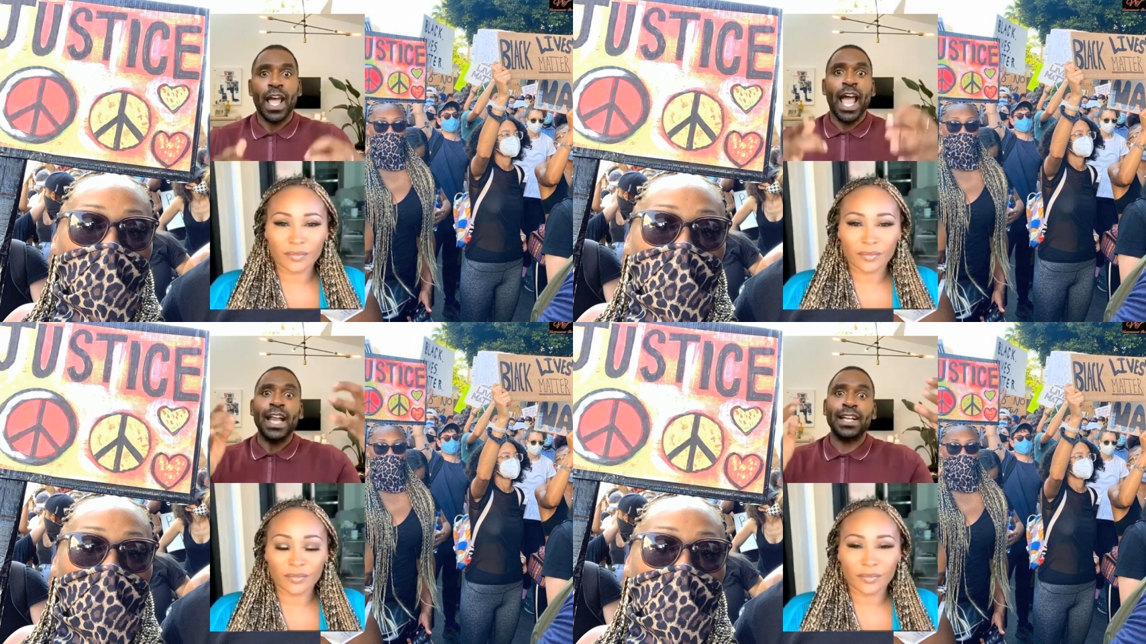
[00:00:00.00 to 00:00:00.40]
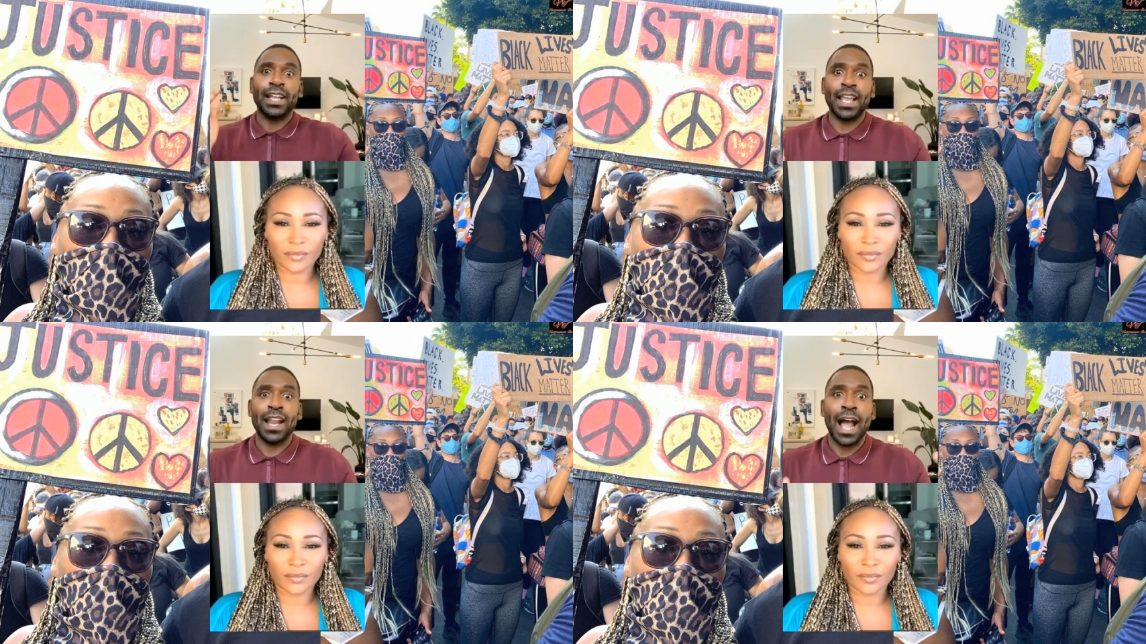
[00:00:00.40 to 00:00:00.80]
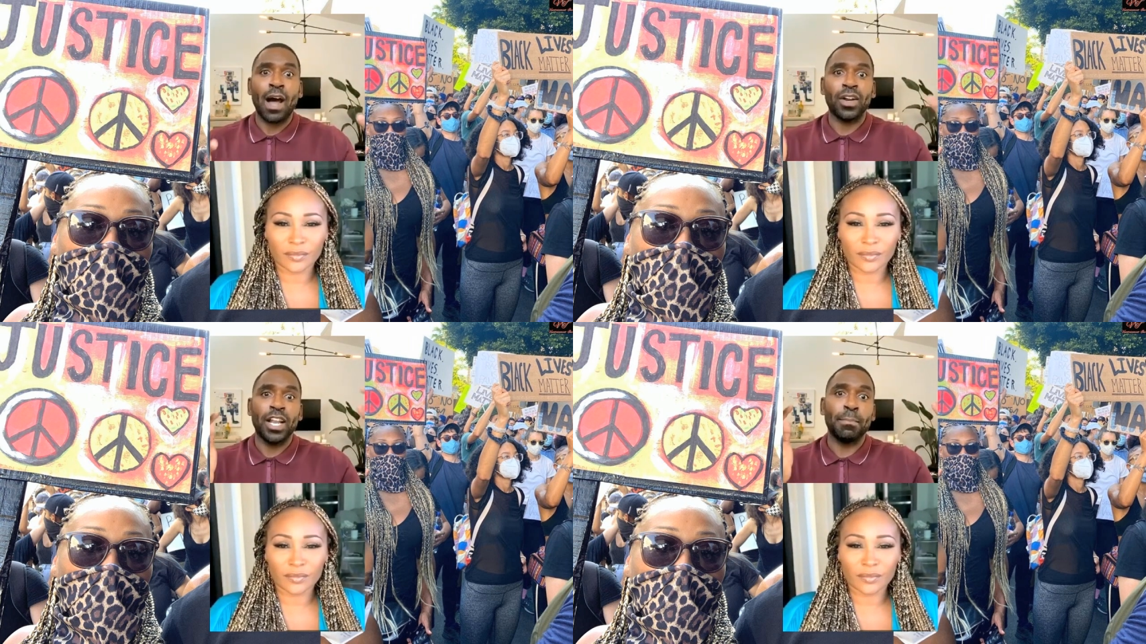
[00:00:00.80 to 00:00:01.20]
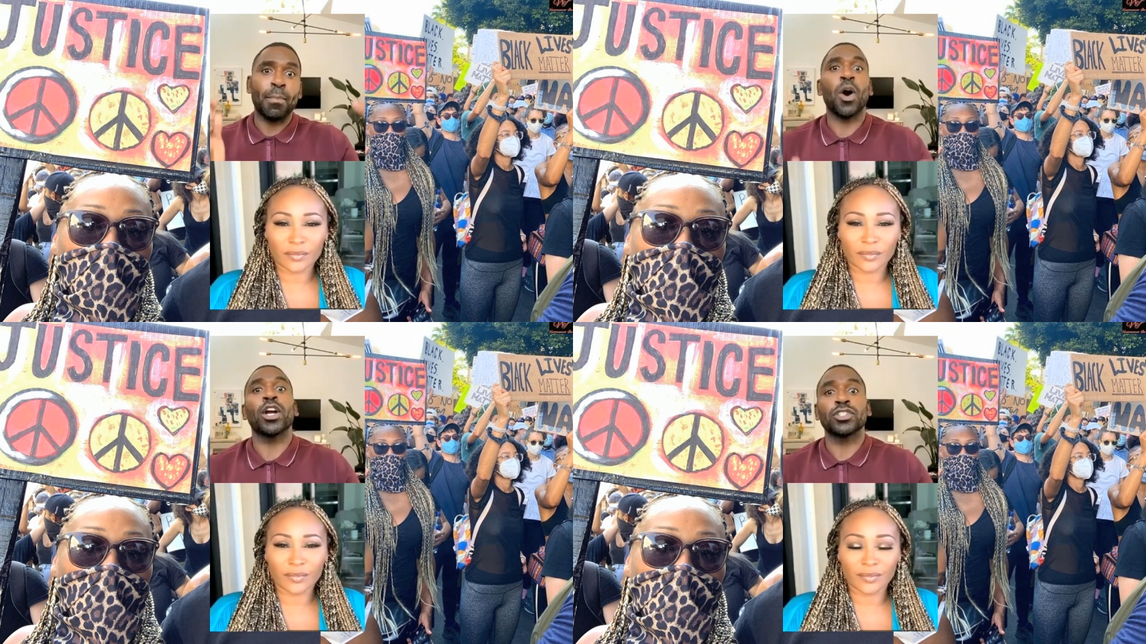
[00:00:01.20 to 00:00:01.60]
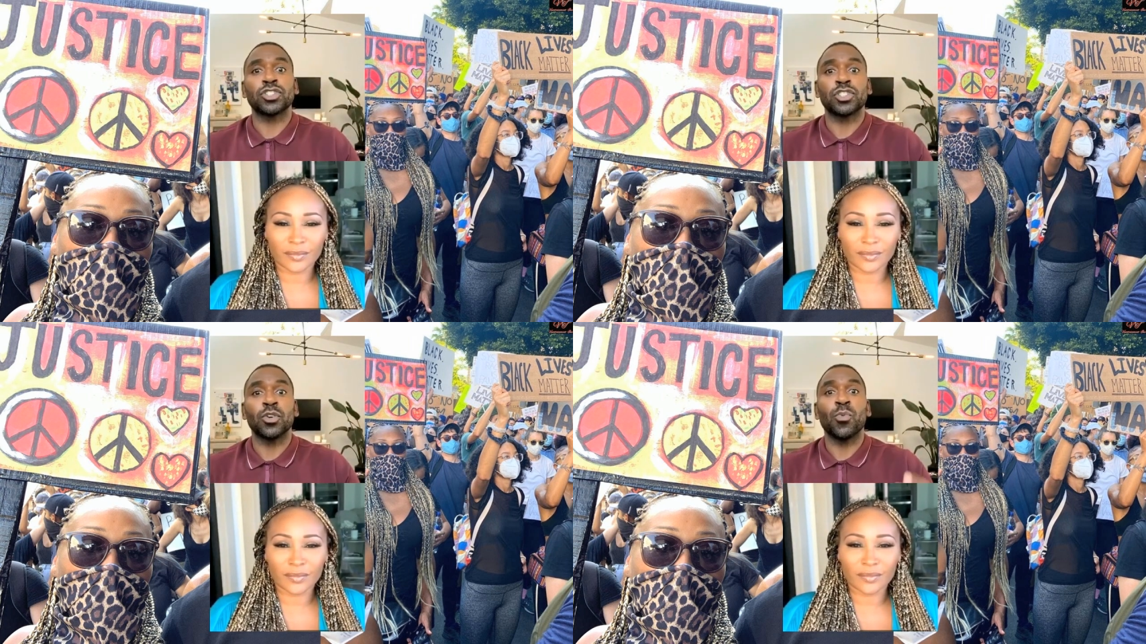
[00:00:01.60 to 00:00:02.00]
Speaker 1: and get out in
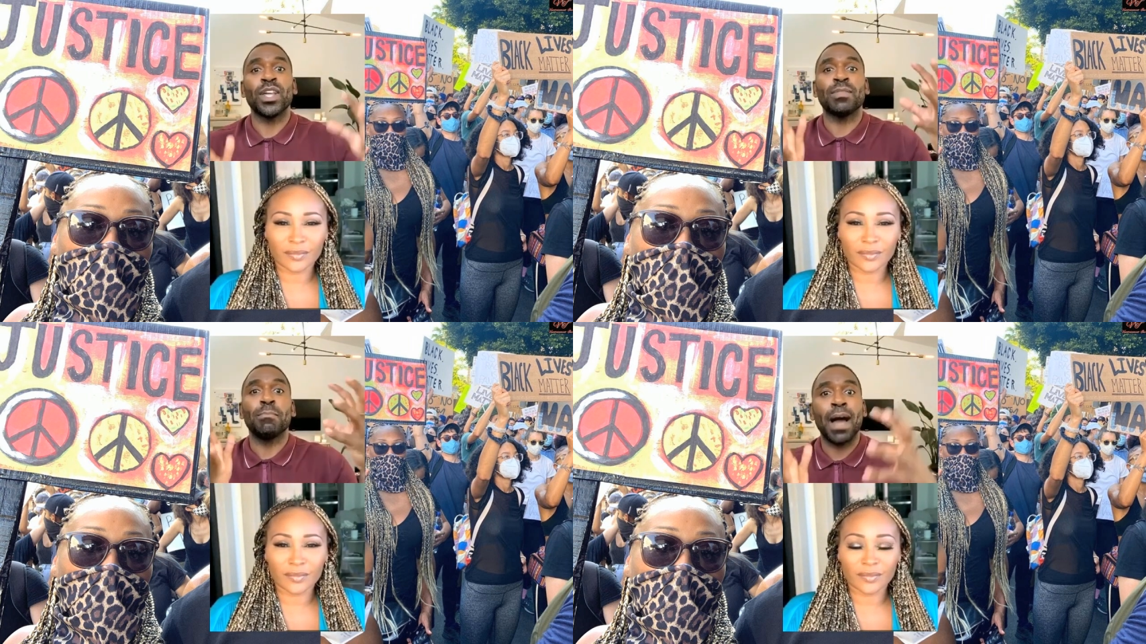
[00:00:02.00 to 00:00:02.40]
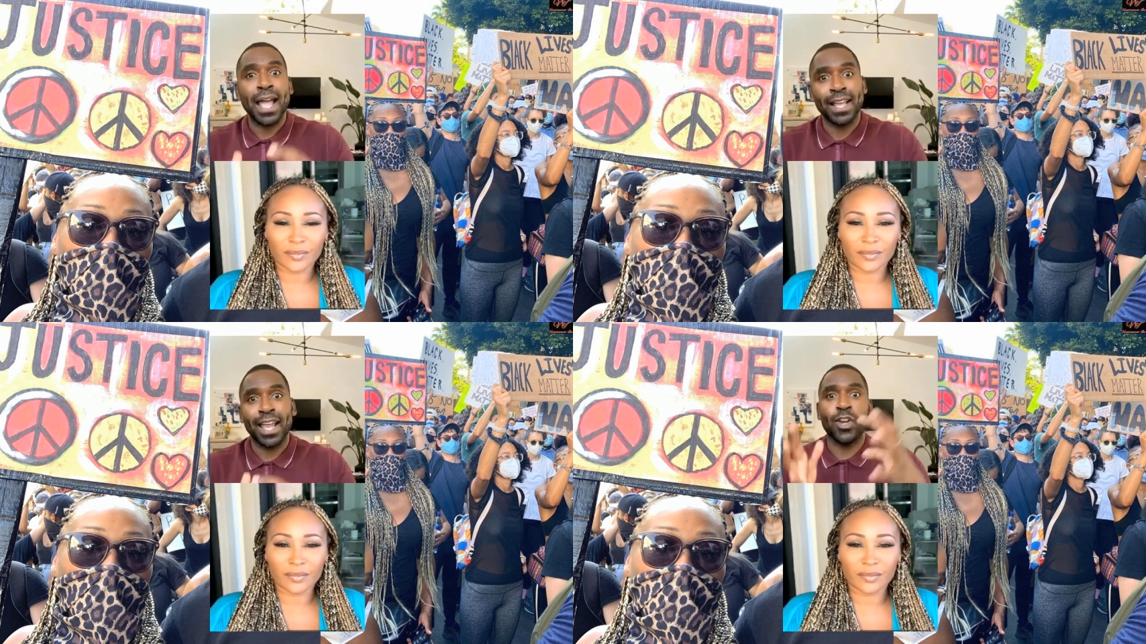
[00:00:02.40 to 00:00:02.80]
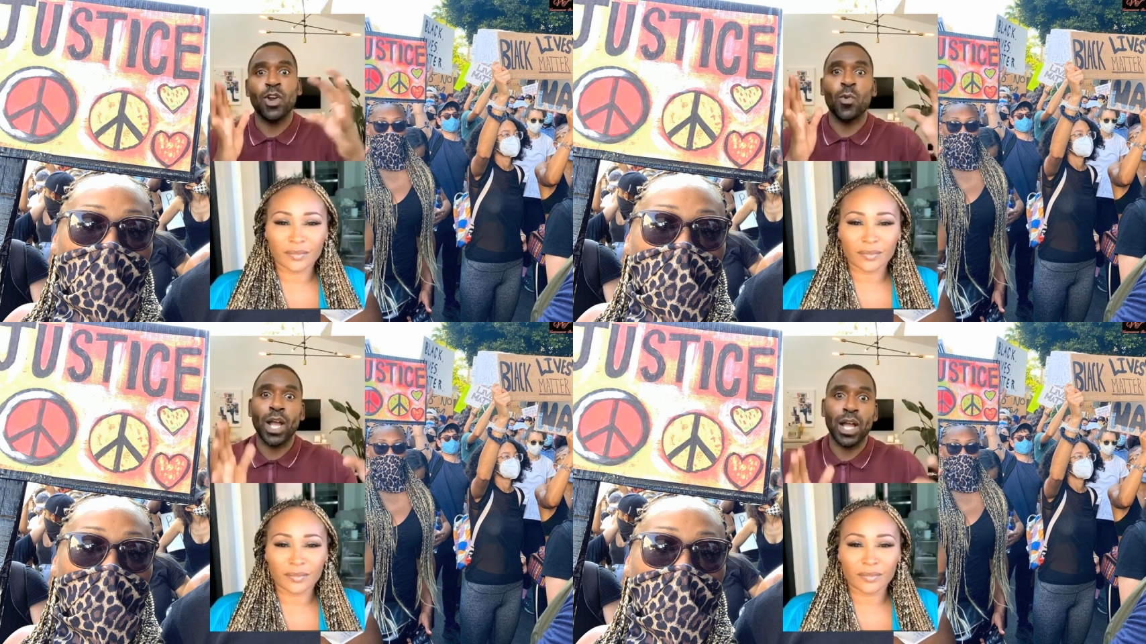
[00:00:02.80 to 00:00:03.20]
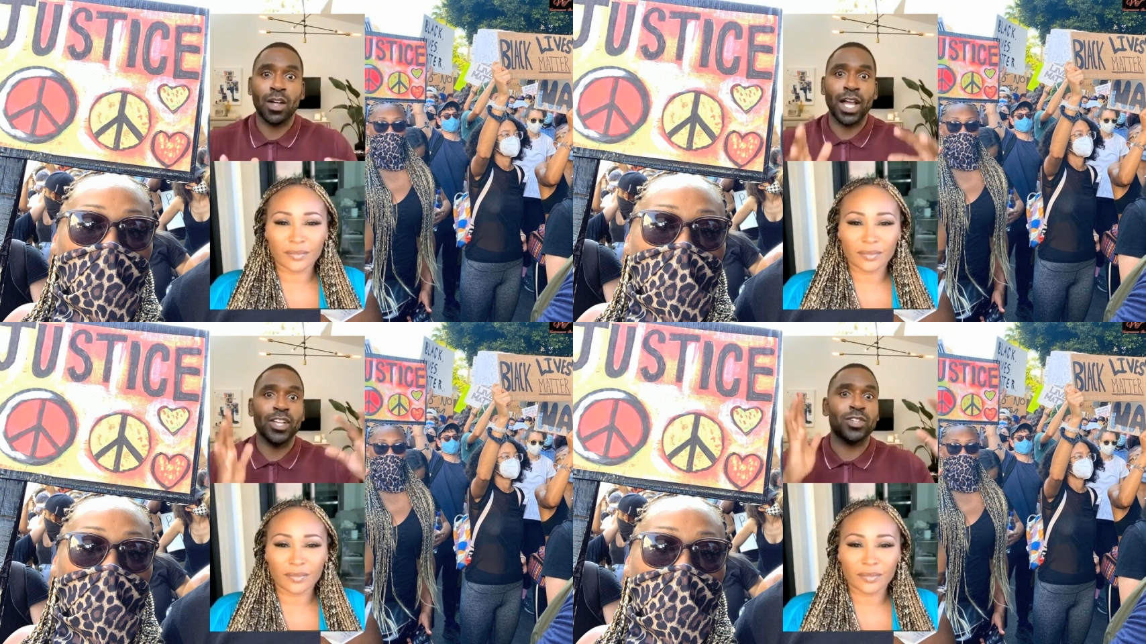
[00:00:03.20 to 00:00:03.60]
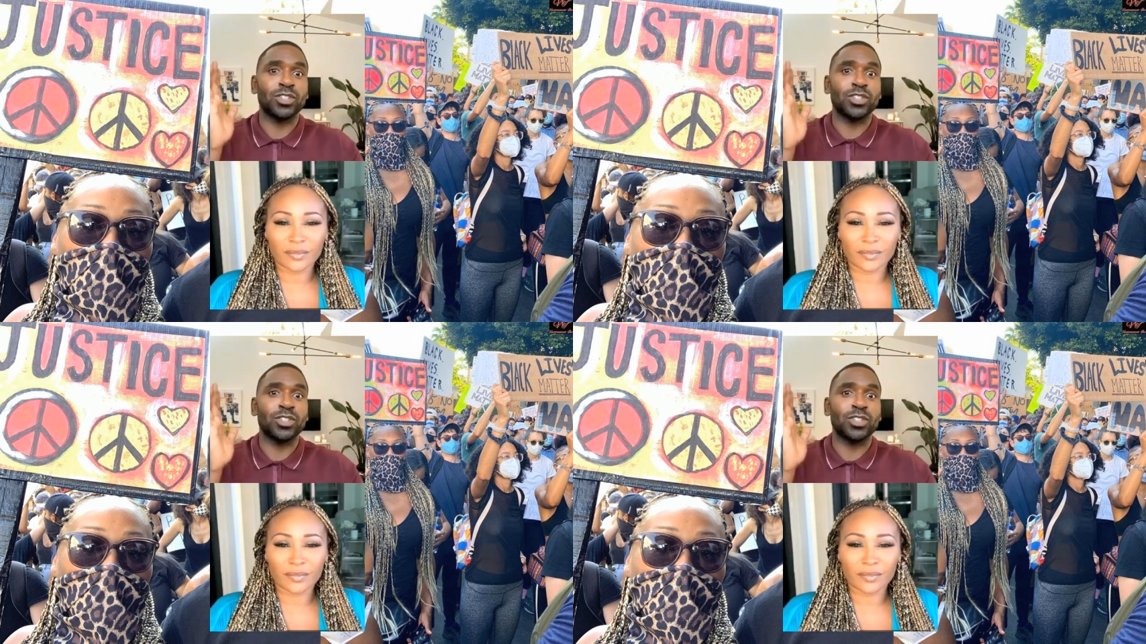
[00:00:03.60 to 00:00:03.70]
March with Mike and Noelle and your